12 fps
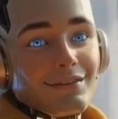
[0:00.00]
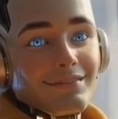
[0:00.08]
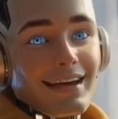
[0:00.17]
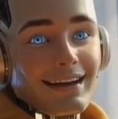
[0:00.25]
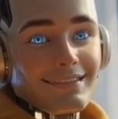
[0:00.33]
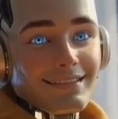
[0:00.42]
off the
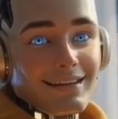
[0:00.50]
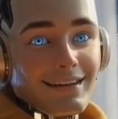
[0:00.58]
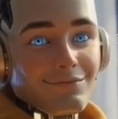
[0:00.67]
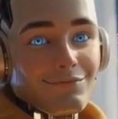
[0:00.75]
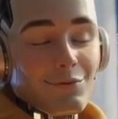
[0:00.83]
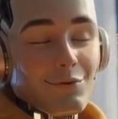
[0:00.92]
Avatar
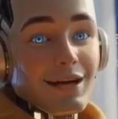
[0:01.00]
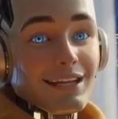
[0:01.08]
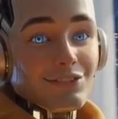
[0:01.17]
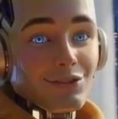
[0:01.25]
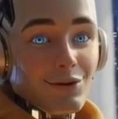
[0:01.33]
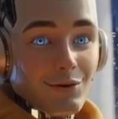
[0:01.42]
4
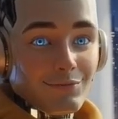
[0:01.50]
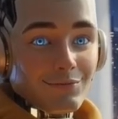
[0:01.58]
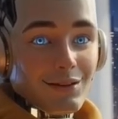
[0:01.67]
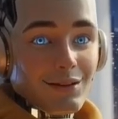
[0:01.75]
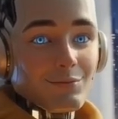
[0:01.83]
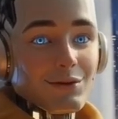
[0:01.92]
engine off
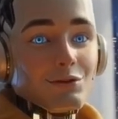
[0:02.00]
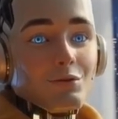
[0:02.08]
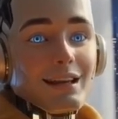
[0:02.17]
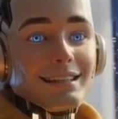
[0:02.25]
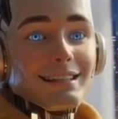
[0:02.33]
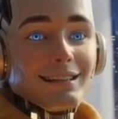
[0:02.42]
when
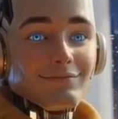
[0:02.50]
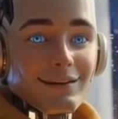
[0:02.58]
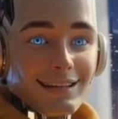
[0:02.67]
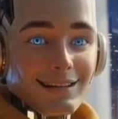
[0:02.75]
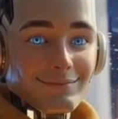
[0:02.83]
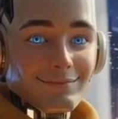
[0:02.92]
creating a
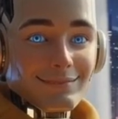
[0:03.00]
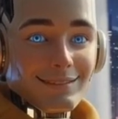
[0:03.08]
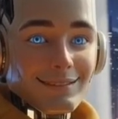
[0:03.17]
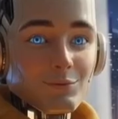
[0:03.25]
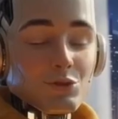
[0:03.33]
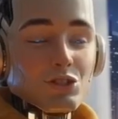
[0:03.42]
video,
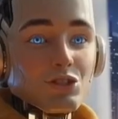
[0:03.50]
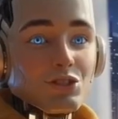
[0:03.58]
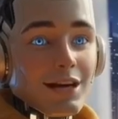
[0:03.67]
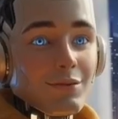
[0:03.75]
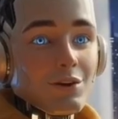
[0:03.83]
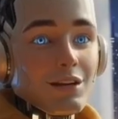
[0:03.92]
which is
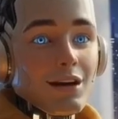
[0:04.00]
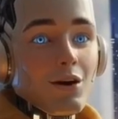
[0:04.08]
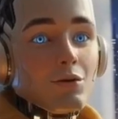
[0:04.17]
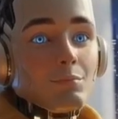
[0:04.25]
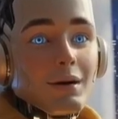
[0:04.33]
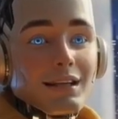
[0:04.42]
generally
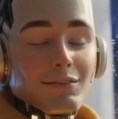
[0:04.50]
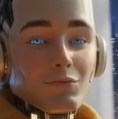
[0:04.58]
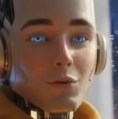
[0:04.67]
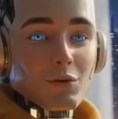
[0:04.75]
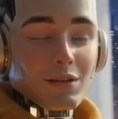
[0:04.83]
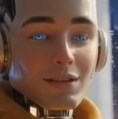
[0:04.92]
on by
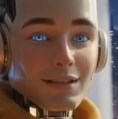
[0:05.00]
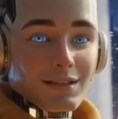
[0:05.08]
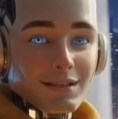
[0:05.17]
default.